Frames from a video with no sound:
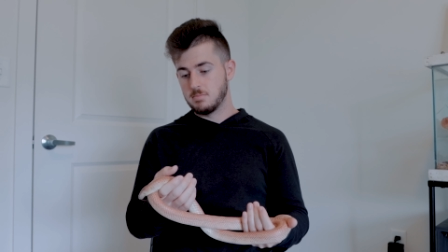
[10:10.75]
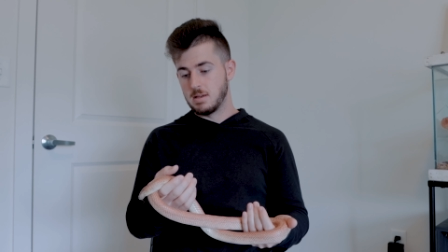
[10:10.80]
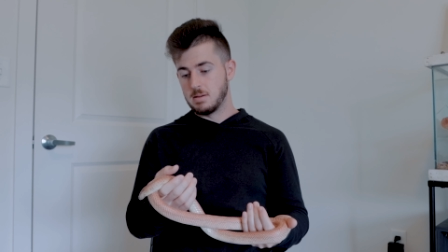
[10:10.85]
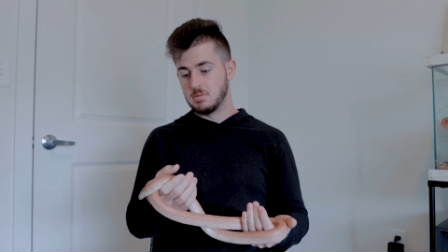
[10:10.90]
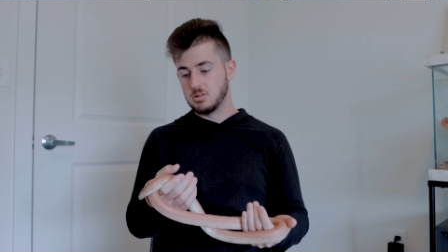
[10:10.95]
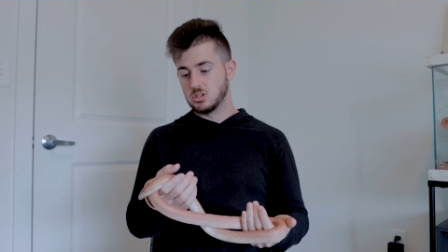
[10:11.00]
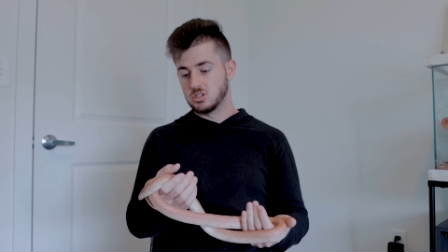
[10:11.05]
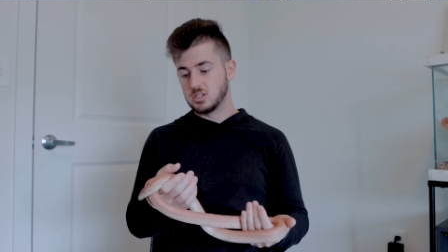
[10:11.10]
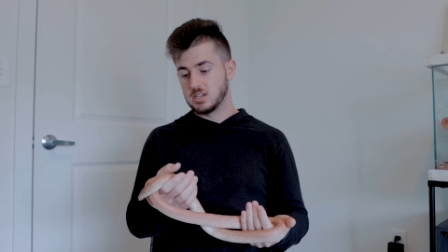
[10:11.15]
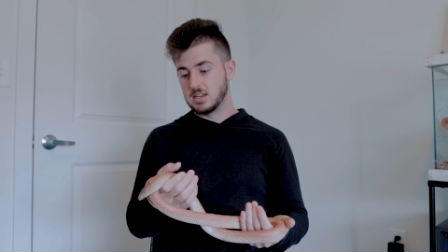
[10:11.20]

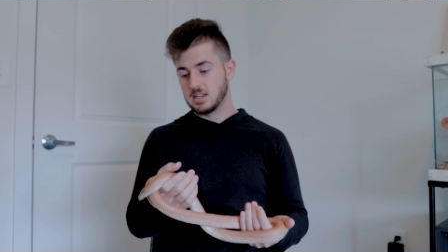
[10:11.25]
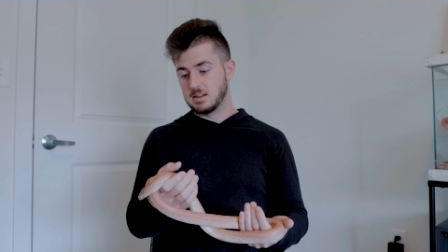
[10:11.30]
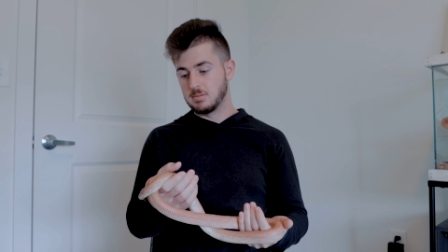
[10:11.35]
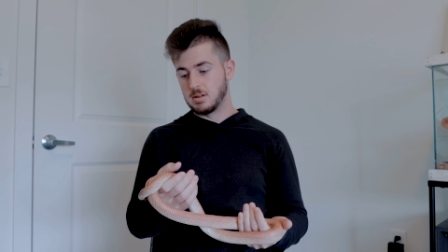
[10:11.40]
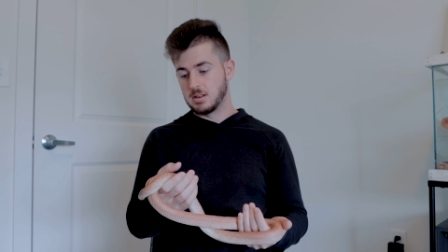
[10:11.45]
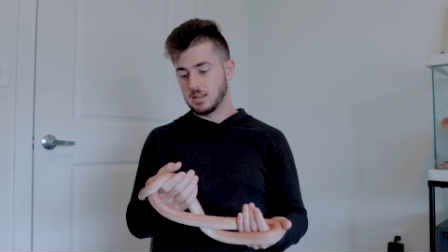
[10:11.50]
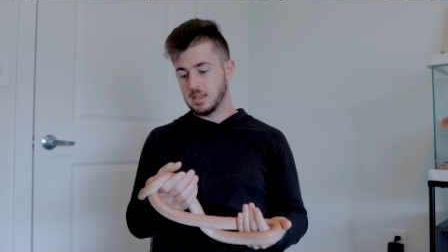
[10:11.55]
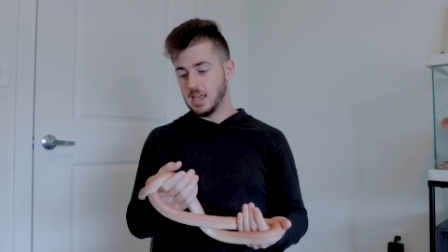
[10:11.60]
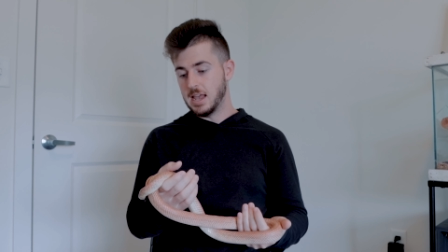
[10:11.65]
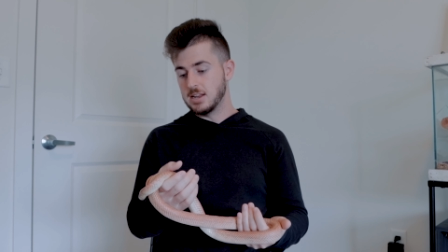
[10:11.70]
maybe you just need to get them
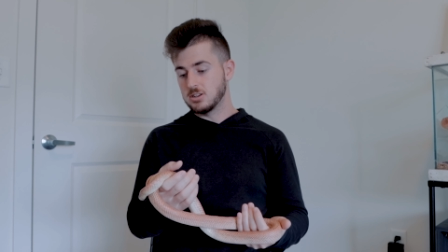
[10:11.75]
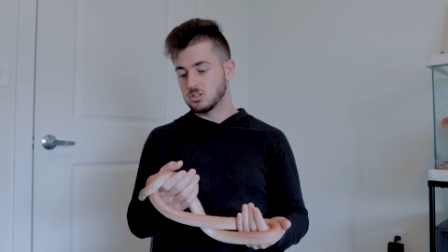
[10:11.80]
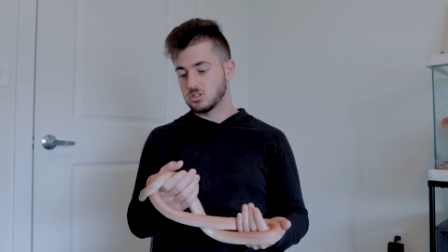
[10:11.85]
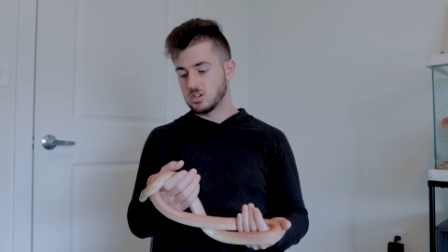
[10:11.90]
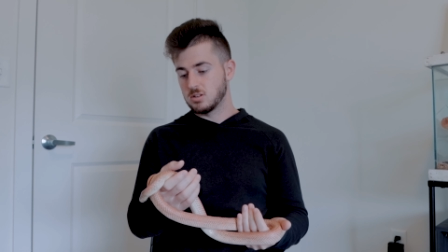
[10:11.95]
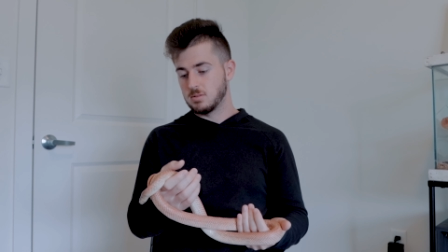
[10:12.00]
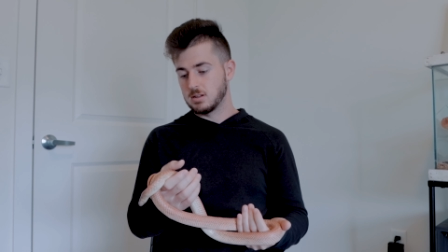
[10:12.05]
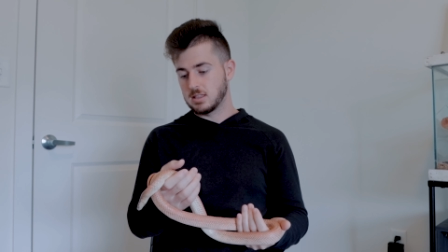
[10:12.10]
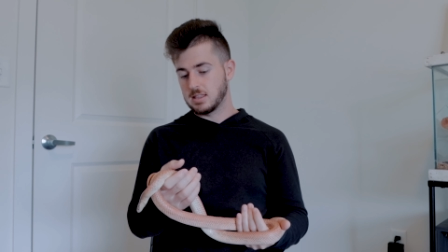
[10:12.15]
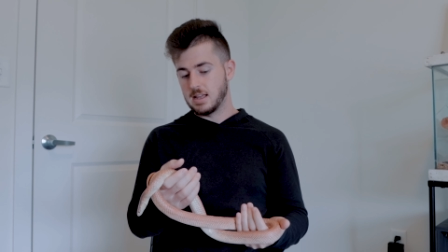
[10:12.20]
out of cage or
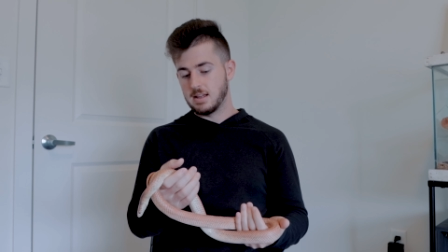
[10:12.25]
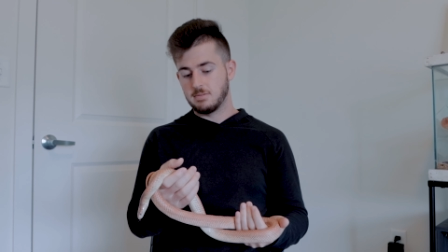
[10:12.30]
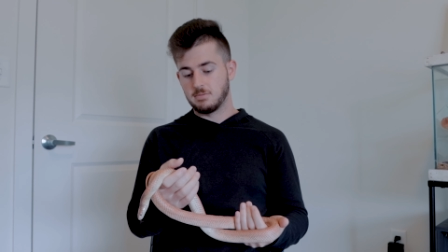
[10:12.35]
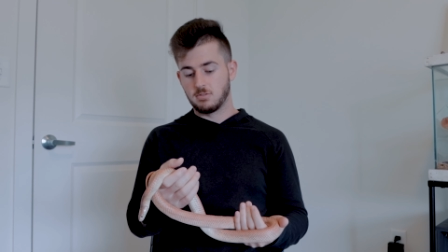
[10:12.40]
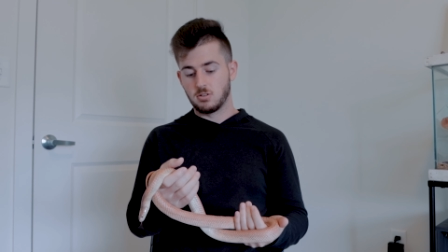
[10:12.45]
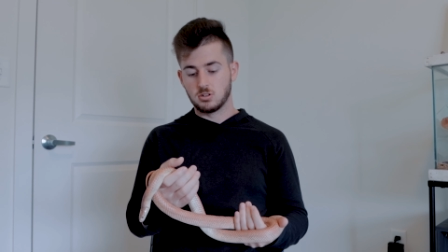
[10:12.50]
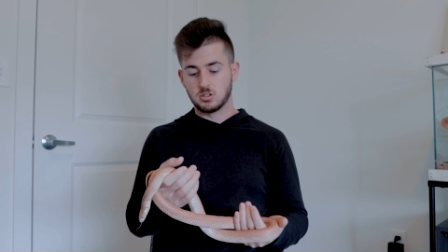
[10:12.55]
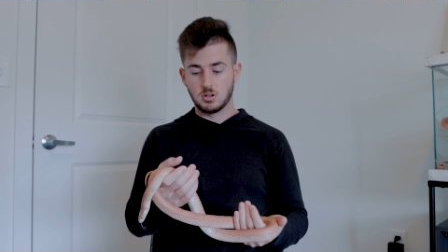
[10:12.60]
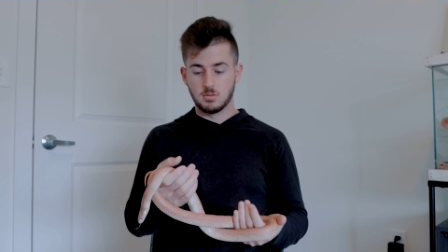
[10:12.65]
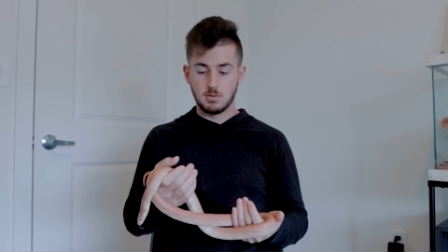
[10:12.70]
something like that
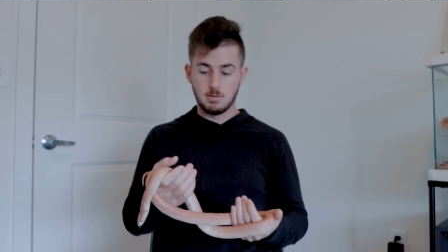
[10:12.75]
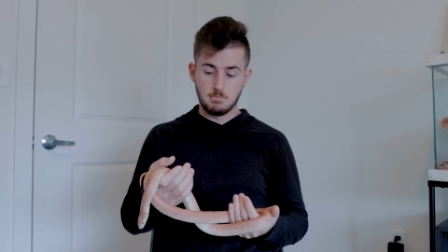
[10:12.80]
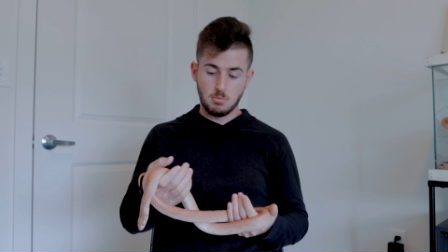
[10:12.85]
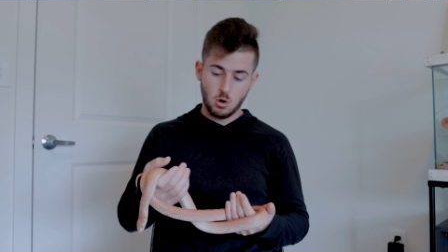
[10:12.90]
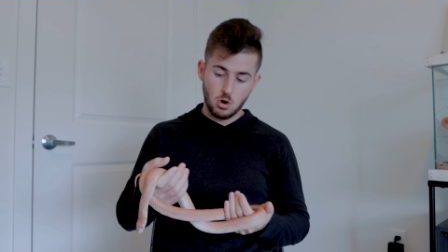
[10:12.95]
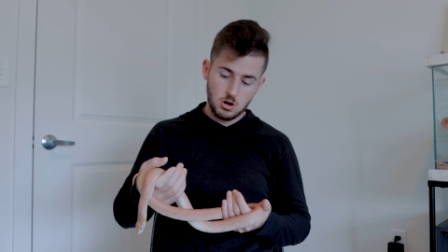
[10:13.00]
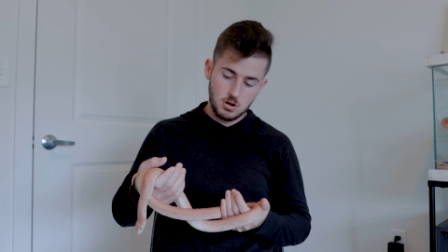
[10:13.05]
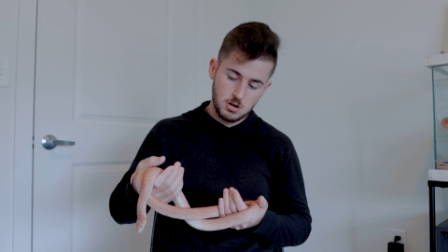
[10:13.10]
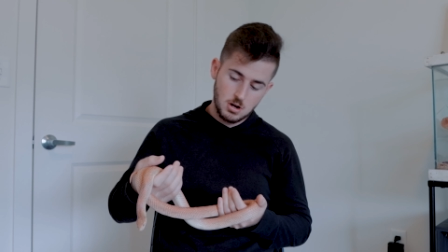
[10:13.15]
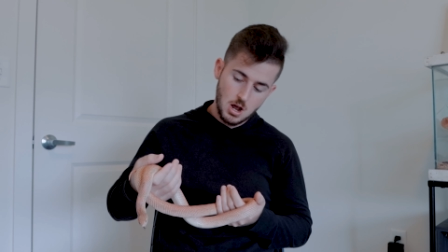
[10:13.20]
for something
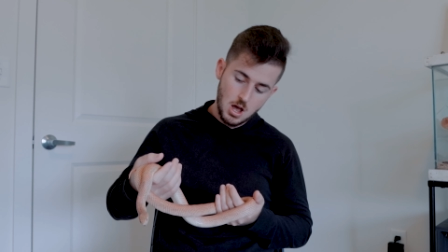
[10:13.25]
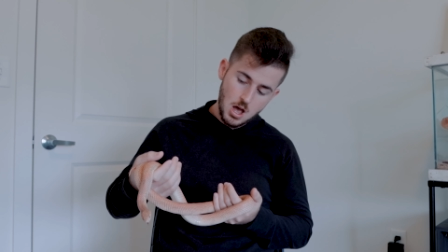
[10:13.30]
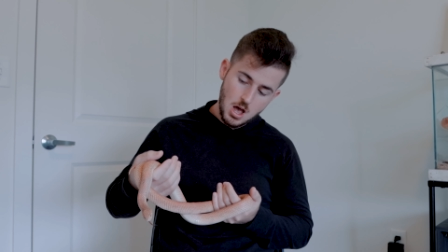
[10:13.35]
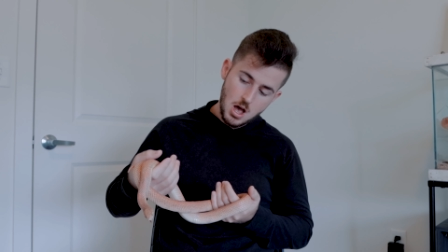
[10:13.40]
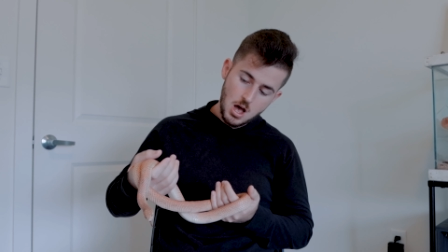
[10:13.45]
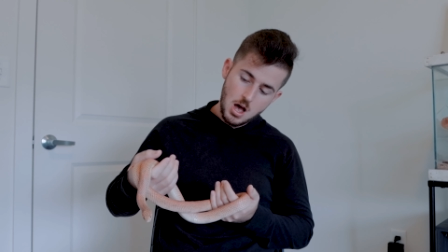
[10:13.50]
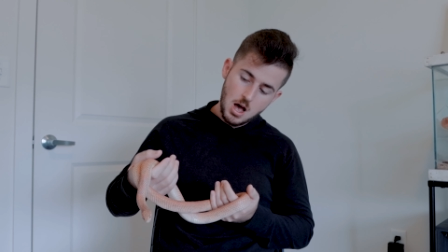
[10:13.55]
important.